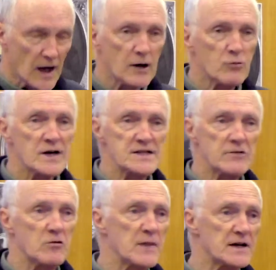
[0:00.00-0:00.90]
Likewise,
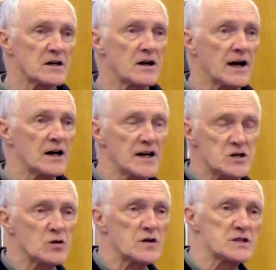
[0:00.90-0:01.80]
even matter, like
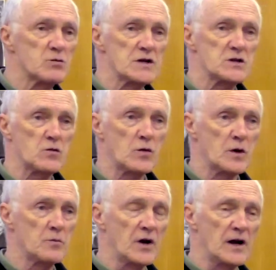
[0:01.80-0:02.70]
electrons, which
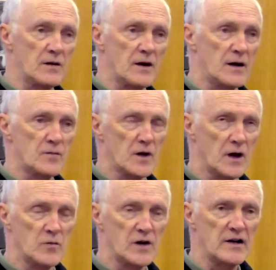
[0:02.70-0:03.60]
were um,
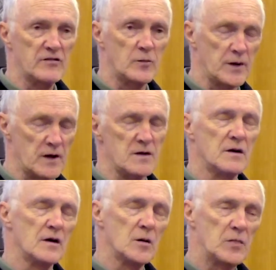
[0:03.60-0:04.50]
believed to
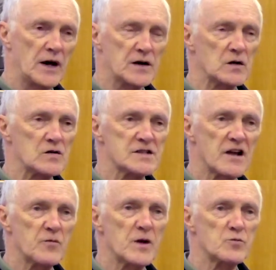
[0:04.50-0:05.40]
be particles
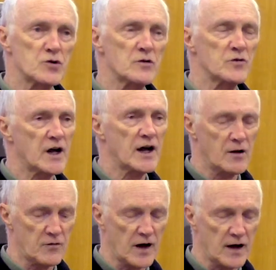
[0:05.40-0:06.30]
have been proven to
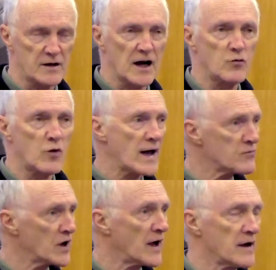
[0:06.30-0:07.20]
have a, a
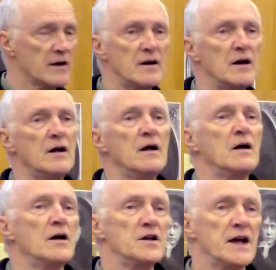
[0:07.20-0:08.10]
wave-like
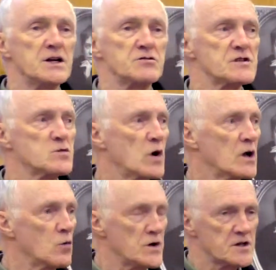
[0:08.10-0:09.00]
nature as
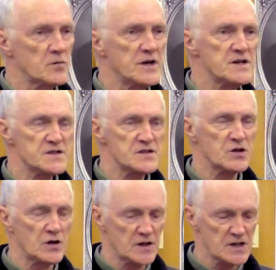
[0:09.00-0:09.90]
well, which appears in
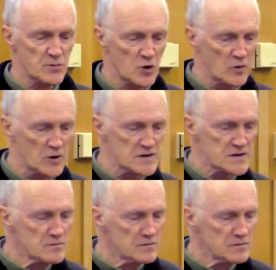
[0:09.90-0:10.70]
certain experiments.